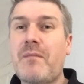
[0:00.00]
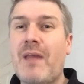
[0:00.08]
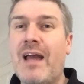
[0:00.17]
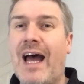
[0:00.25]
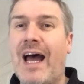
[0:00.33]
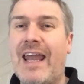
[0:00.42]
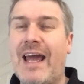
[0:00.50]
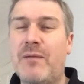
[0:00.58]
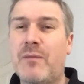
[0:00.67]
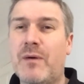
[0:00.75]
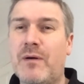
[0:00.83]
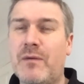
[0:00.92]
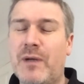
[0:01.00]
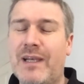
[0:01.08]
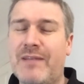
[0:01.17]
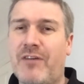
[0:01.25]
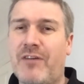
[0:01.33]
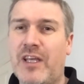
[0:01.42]
And then
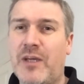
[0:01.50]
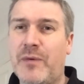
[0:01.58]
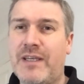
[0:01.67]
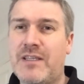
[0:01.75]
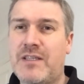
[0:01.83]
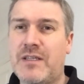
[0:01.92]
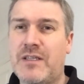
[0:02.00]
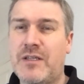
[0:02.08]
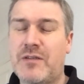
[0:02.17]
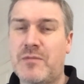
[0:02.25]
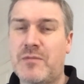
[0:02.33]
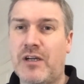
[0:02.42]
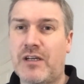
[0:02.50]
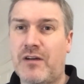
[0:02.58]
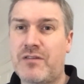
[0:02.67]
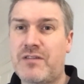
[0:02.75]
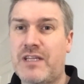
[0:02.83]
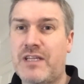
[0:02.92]
we'll invite you in to do some
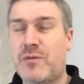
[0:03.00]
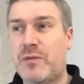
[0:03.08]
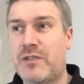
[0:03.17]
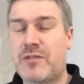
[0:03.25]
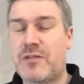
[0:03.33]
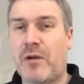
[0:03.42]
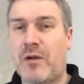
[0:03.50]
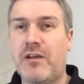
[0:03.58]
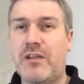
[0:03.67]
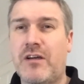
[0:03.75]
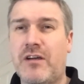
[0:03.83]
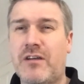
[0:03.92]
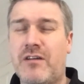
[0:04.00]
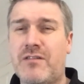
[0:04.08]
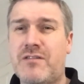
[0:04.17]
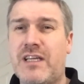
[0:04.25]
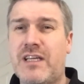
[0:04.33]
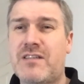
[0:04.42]
diagnostics, or we'll do some online
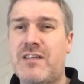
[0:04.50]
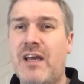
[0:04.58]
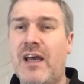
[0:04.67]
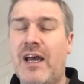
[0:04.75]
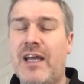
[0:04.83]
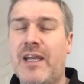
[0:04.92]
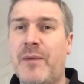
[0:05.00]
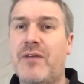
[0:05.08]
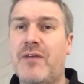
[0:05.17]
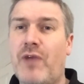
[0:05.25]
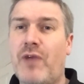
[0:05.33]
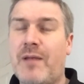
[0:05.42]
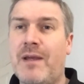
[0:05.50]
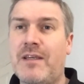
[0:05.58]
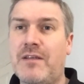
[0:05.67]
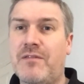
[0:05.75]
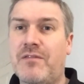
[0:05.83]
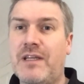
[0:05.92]
diagnostics. And then we can
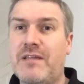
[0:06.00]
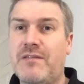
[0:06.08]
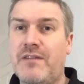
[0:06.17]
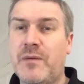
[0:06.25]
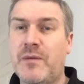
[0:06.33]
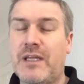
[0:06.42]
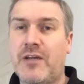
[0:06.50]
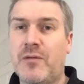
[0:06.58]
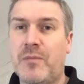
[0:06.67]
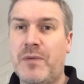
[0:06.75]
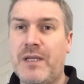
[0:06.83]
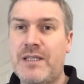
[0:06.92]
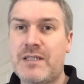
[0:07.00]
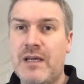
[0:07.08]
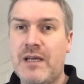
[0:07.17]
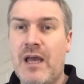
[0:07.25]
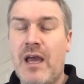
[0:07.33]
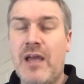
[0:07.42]
recommend you for an interview within
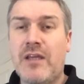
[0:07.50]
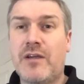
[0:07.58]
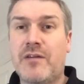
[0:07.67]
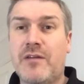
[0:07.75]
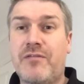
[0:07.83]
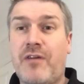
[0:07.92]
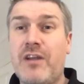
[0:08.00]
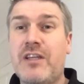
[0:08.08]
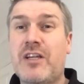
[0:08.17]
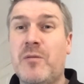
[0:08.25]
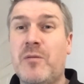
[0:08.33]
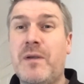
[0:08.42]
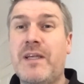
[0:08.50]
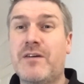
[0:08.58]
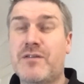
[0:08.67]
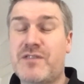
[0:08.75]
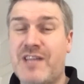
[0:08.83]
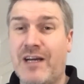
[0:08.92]
companies. You can find the company
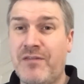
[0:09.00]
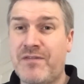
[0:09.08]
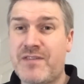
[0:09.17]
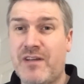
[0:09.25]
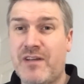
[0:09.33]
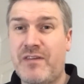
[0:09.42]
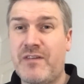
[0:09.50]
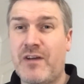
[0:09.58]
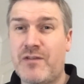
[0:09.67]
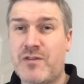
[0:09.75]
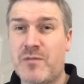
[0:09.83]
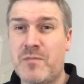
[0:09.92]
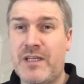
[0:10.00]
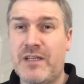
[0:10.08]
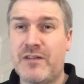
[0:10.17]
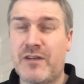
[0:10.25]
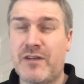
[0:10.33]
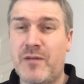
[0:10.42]
yourself. So if you know
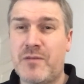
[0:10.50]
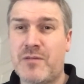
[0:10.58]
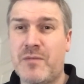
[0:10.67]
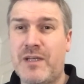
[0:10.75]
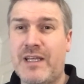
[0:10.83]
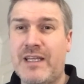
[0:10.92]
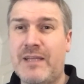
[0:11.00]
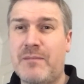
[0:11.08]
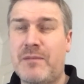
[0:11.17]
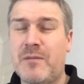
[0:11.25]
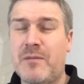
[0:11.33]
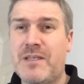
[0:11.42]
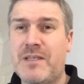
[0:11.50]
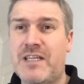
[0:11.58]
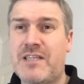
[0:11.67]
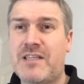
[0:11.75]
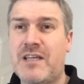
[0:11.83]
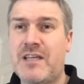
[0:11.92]
somebody or know somebody in the
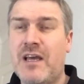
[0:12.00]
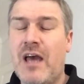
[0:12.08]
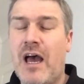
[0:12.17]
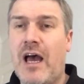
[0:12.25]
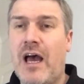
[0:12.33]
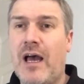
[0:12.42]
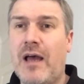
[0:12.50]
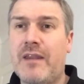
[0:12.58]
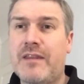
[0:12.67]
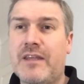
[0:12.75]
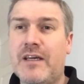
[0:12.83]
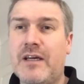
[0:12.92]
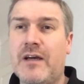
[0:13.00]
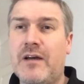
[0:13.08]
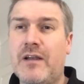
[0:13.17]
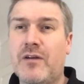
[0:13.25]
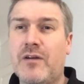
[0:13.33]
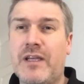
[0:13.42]
business that
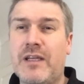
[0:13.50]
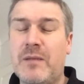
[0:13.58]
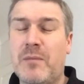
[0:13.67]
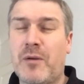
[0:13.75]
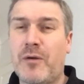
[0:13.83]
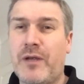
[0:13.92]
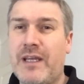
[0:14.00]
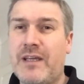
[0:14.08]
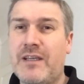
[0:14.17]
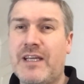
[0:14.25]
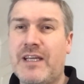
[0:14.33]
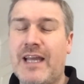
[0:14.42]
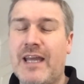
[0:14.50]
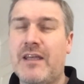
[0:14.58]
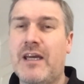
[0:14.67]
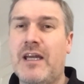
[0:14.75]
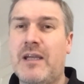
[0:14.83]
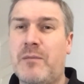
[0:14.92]
are looking at employing, and you can get
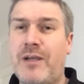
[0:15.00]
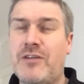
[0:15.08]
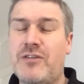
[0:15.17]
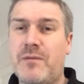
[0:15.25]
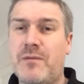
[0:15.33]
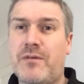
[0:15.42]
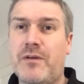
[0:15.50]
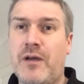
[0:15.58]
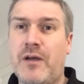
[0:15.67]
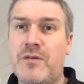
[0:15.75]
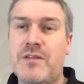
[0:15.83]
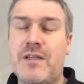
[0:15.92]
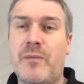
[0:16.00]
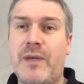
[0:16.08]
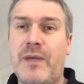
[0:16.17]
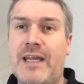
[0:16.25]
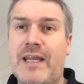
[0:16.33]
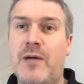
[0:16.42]
an apprenticeship through those, and then
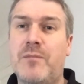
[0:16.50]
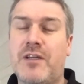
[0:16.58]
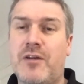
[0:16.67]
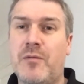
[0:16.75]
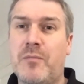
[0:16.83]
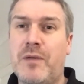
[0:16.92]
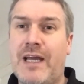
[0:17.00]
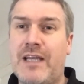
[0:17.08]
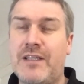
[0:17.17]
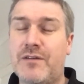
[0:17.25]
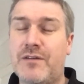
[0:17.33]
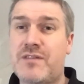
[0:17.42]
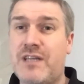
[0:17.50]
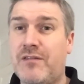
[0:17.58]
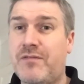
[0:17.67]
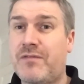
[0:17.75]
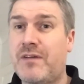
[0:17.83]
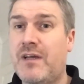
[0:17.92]
we can help the company and
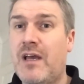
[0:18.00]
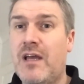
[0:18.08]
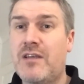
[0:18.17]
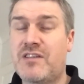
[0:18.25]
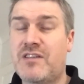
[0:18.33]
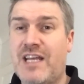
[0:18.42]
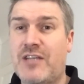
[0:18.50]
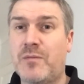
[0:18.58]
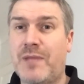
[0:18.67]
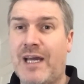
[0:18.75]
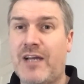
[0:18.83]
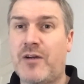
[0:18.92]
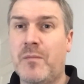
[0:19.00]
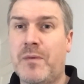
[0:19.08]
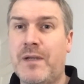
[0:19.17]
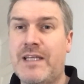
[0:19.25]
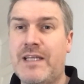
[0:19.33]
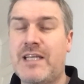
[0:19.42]
yourself to set up that
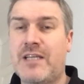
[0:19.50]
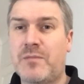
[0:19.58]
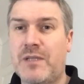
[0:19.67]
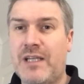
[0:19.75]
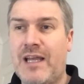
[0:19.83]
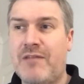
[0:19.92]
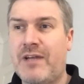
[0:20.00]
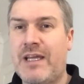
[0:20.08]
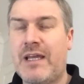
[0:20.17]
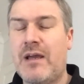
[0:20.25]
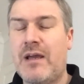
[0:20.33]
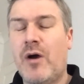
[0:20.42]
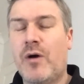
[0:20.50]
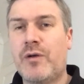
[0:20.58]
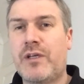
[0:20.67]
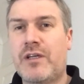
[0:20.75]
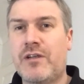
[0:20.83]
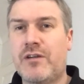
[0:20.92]
company, set up the levy,
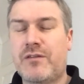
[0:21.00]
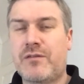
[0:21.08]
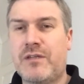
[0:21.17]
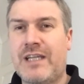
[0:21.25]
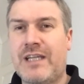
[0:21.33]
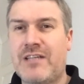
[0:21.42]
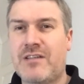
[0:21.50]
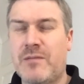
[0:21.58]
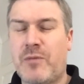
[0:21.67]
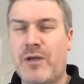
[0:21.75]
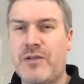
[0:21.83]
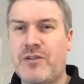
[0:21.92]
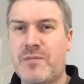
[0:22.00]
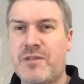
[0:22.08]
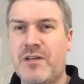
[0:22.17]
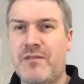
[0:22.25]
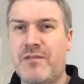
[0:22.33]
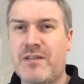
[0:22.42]
or you can look through the National Apprenticeship
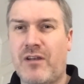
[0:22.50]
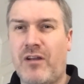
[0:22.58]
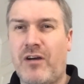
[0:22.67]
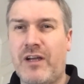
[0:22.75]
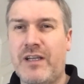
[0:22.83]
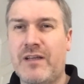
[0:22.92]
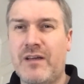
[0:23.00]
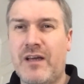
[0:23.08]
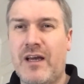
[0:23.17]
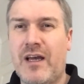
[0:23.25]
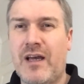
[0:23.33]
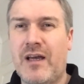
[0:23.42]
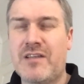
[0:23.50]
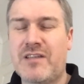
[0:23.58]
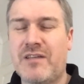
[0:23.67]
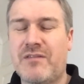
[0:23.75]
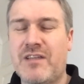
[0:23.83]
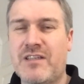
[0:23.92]
Service online and
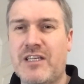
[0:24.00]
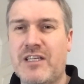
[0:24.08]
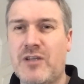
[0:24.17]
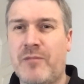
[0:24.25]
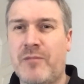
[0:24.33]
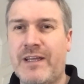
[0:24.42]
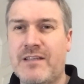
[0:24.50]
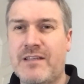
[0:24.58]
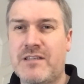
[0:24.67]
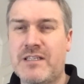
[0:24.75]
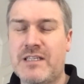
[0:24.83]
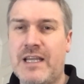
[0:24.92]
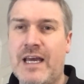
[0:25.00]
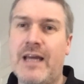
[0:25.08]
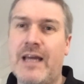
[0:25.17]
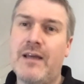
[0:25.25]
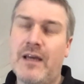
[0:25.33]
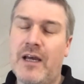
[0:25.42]
see if there's any job vacancies in
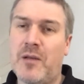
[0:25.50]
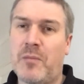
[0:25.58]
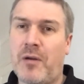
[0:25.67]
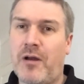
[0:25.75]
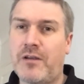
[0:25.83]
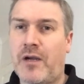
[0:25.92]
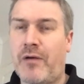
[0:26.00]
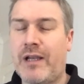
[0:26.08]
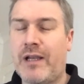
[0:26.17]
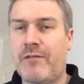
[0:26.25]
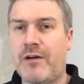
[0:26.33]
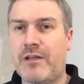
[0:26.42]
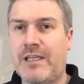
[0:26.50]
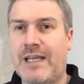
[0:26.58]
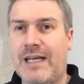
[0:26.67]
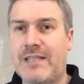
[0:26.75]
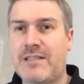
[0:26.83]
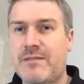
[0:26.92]
there and apply directly by the
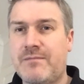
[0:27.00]
NAS.